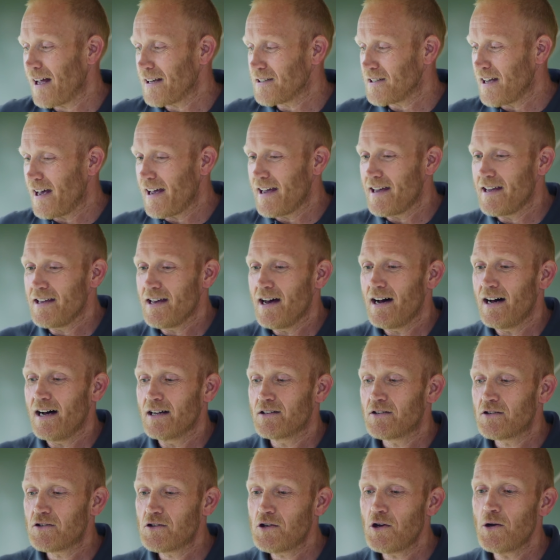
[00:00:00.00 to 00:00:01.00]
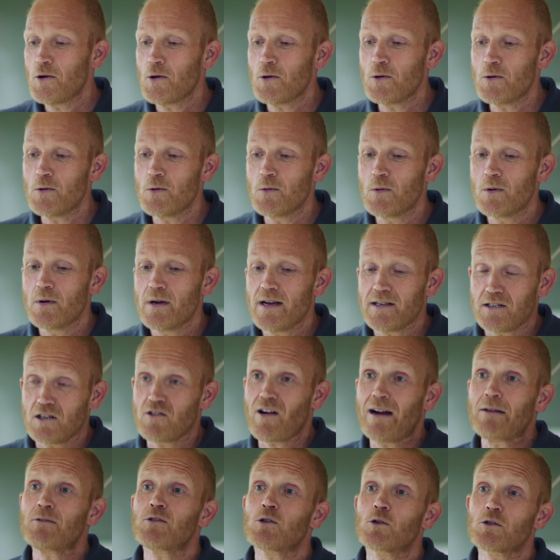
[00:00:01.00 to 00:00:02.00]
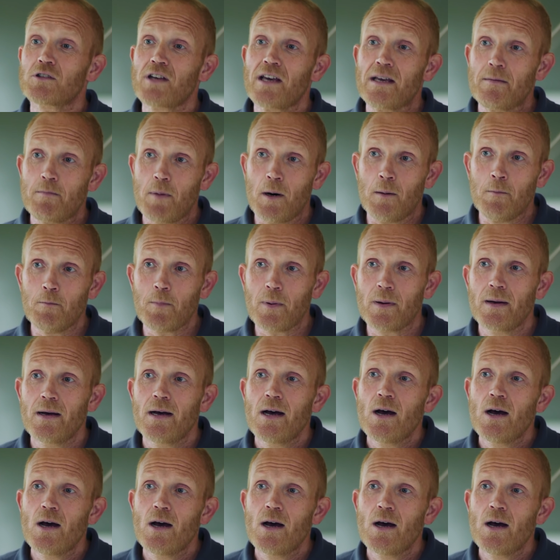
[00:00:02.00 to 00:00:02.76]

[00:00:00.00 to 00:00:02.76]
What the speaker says: has a ground source heat pump